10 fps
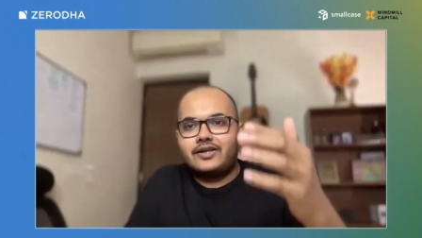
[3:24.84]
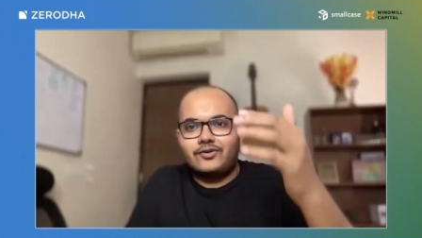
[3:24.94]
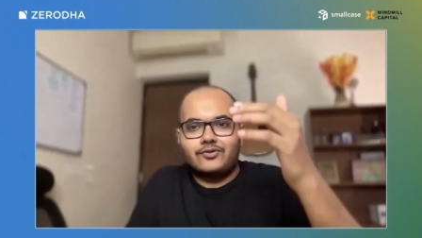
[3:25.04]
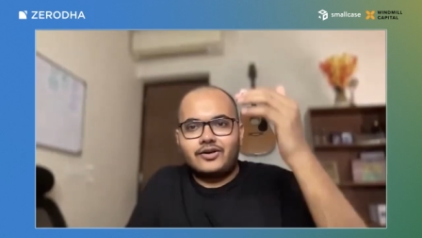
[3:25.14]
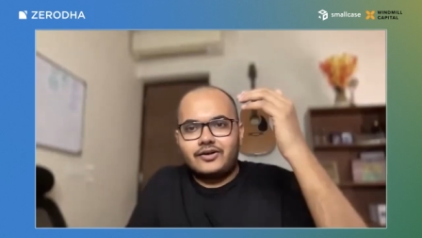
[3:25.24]
you
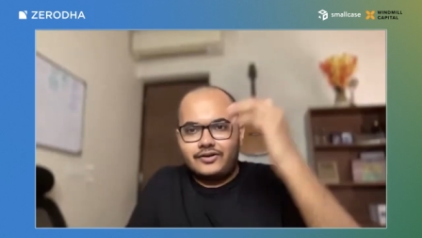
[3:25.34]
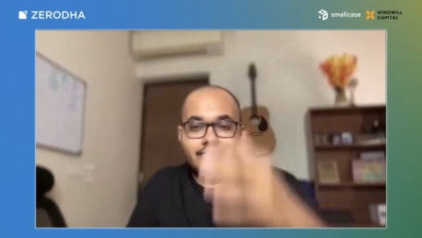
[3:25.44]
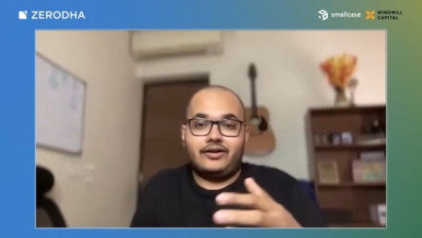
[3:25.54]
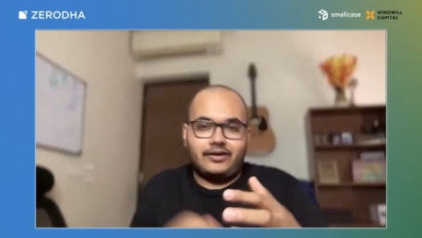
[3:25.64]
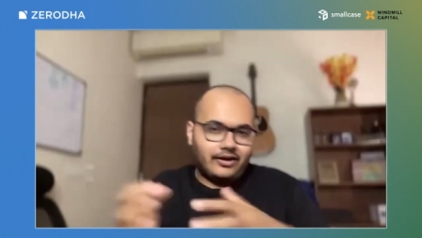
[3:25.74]
know the
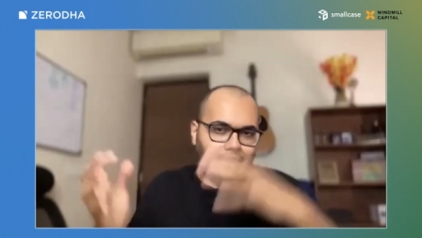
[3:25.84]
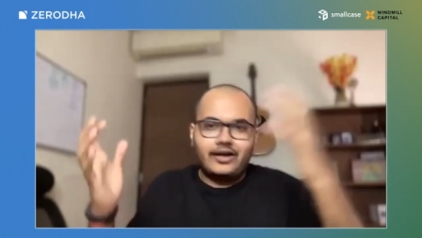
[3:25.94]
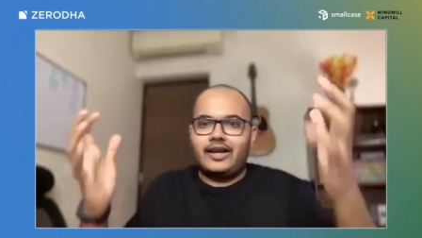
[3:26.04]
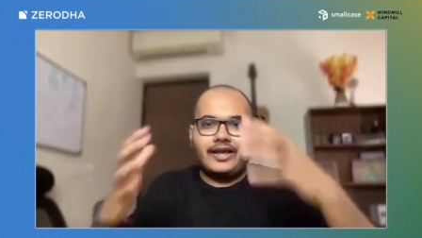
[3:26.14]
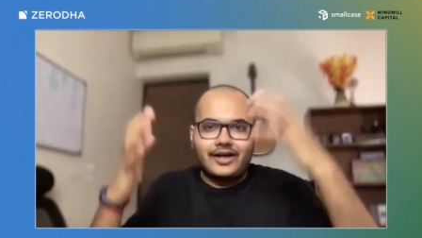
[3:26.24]

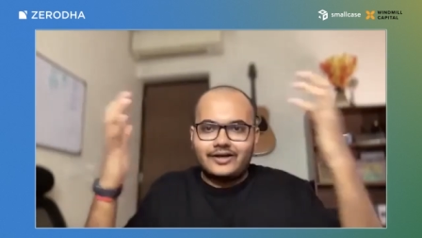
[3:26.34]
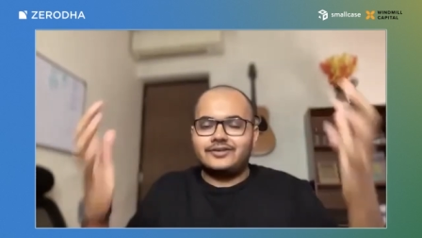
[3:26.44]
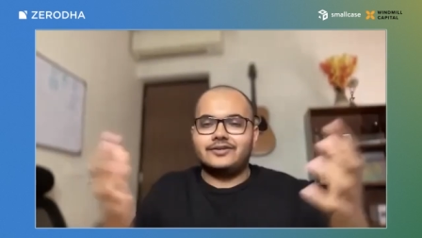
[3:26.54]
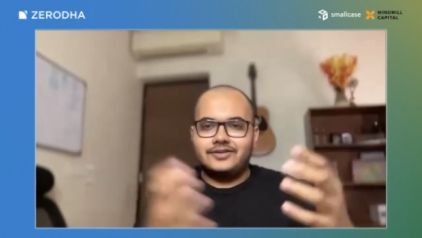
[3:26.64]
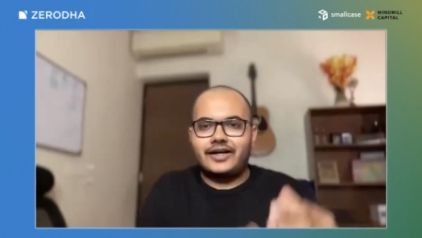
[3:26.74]
unlike
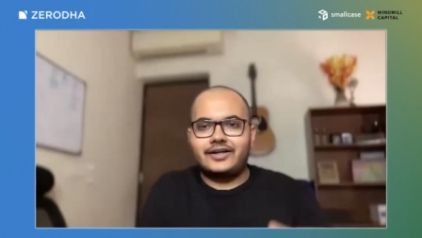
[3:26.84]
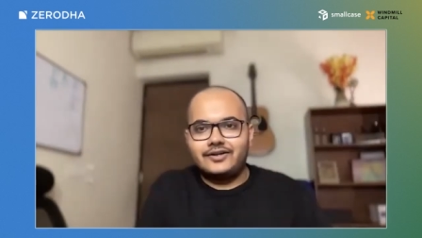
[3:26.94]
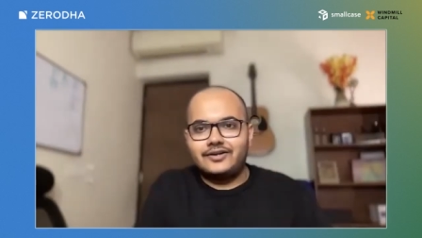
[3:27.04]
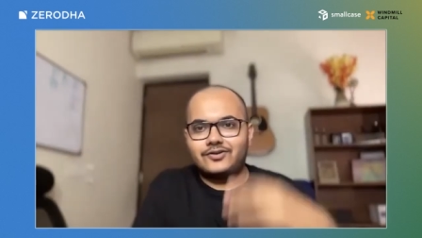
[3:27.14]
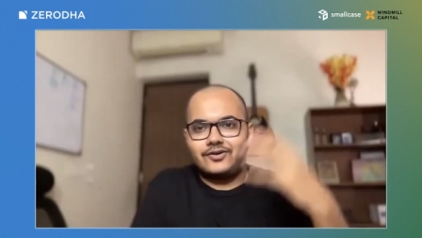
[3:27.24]
other
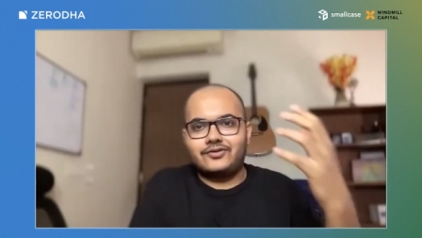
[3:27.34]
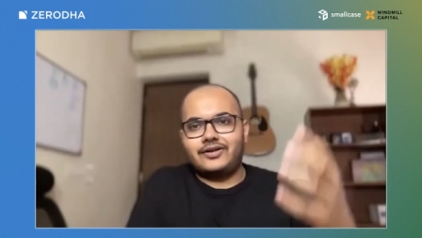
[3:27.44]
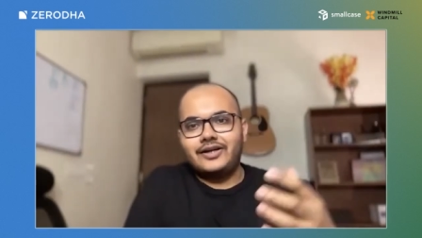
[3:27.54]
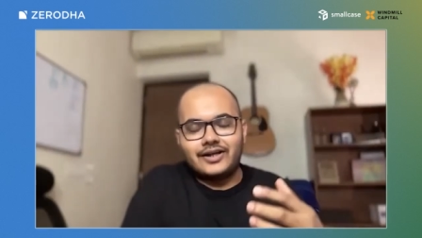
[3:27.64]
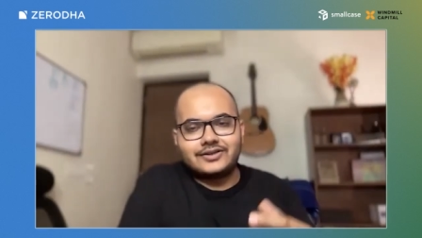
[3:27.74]
sectors or
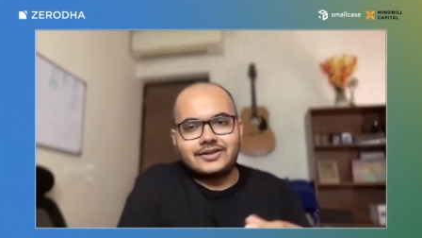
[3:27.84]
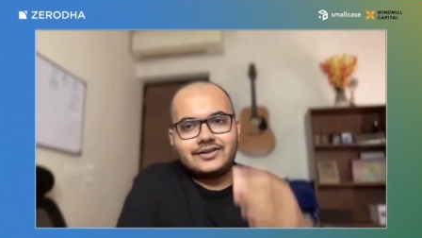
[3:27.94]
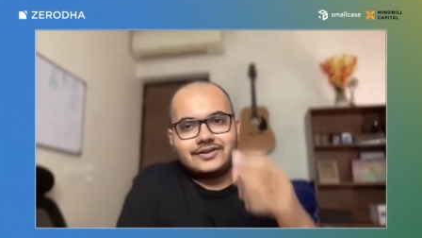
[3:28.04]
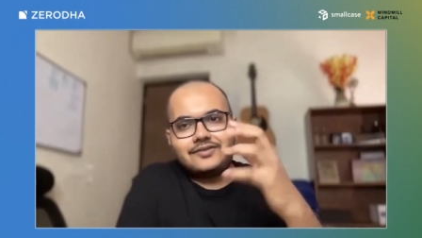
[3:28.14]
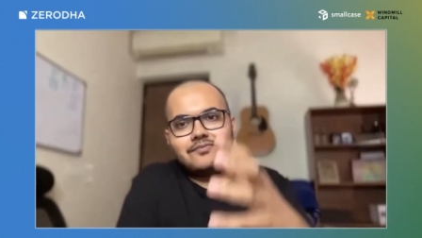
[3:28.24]

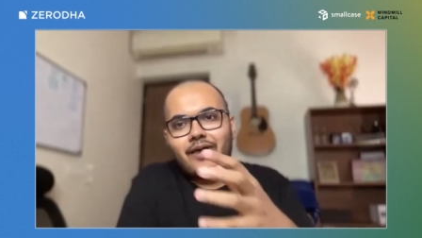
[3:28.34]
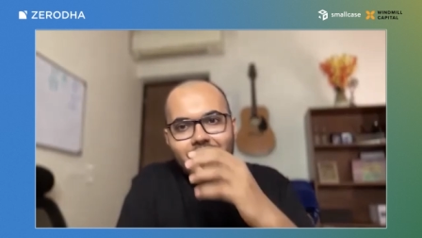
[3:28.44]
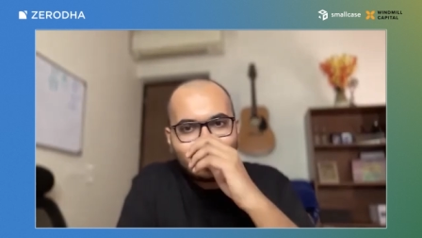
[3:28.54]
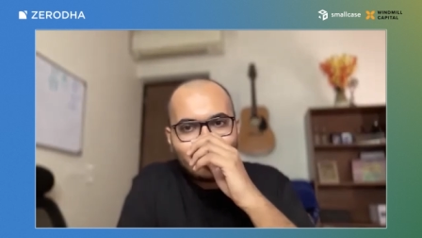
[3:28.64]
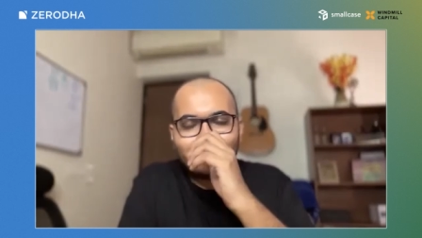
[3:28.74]
industries in
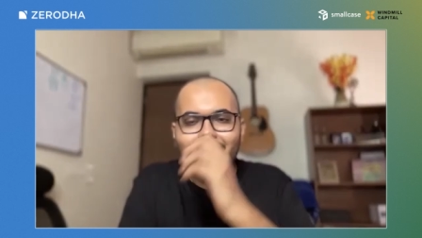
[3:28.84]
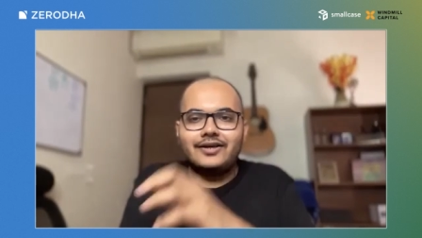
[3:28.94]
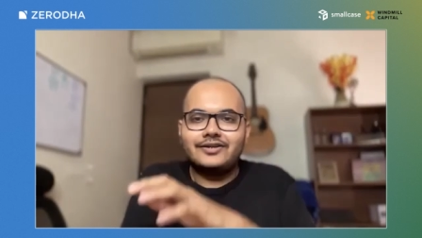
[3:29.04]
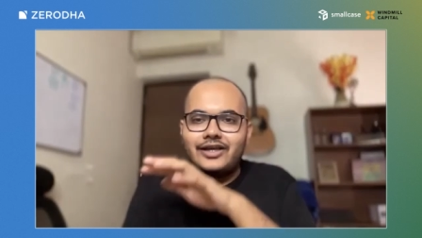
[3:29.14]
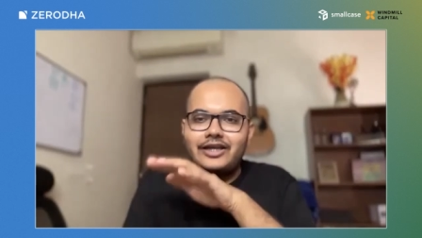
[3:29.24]
banking
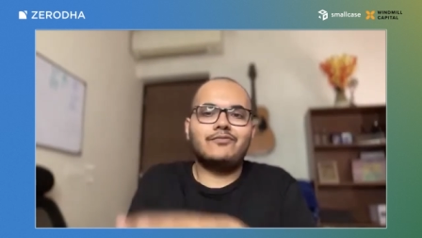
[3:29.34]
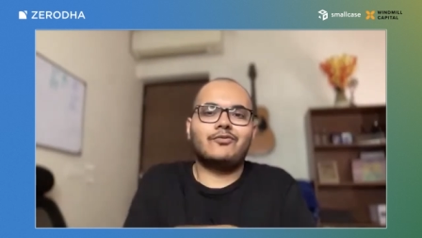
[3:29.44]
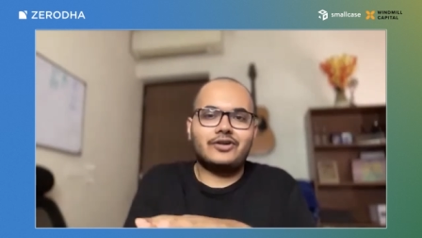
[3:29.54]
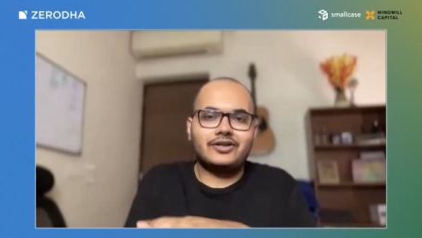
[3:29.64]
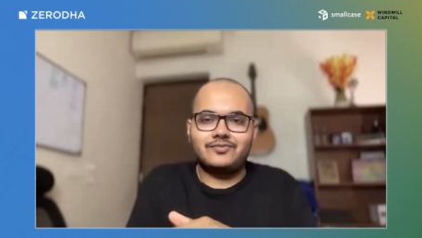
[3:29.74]
the
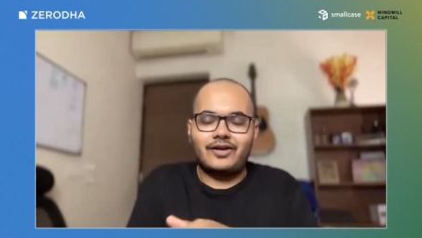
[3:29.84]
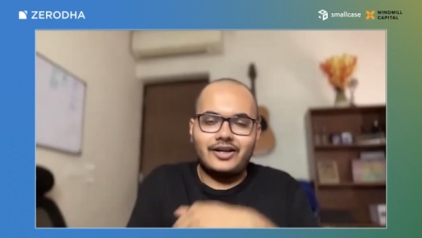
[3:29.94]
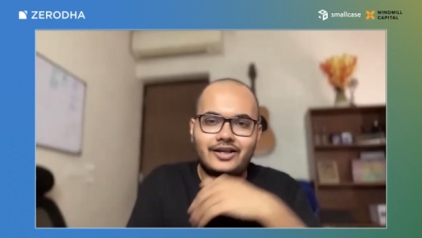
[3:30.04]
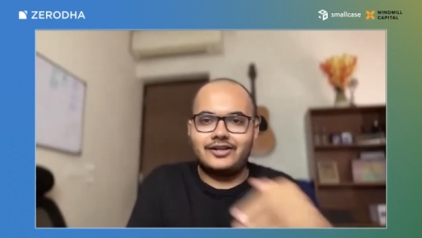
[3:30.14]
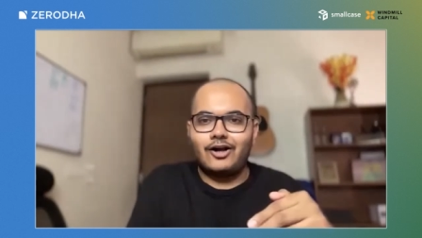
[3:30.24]
input is
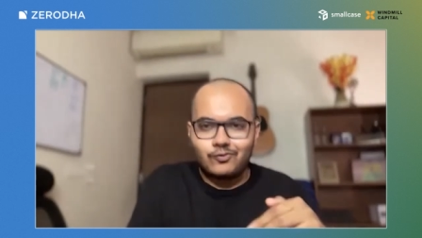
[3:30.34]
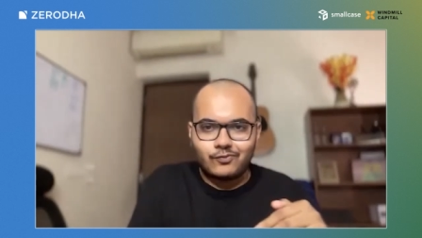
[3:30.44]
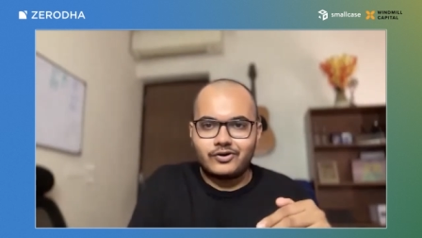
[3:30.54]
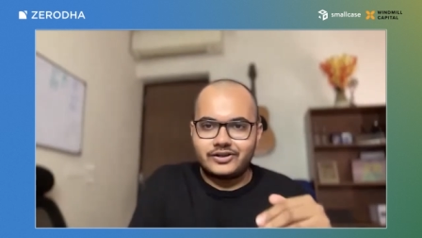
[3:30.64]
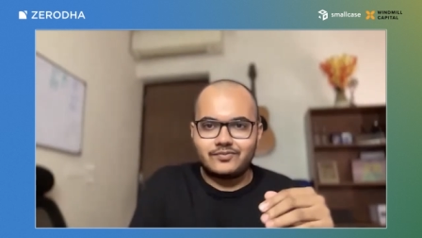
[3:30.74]
money and the
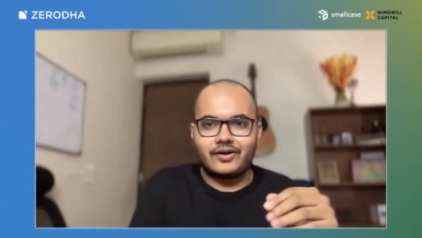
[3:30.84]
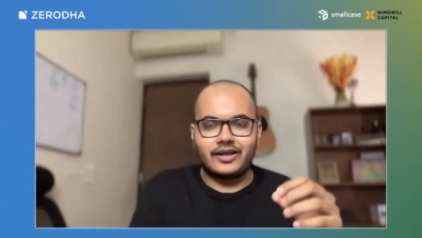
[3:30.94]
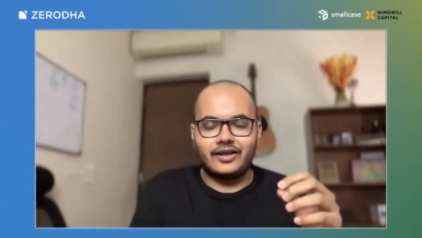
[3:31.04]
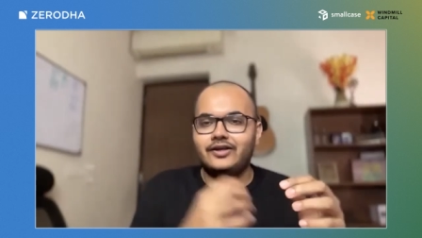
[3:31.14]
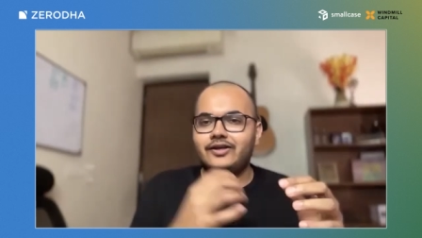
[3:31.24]
output is
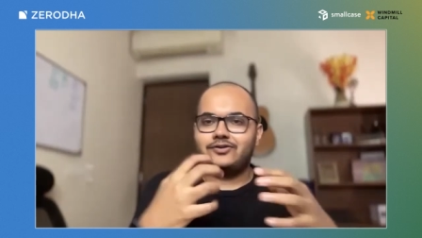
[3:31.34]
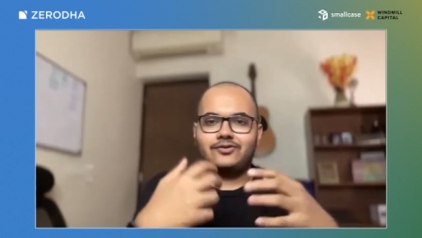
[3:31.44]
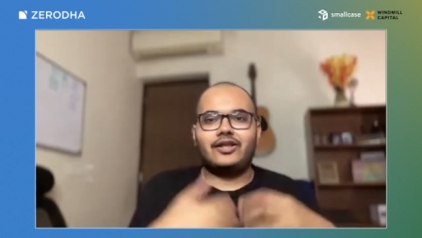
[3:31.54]
money so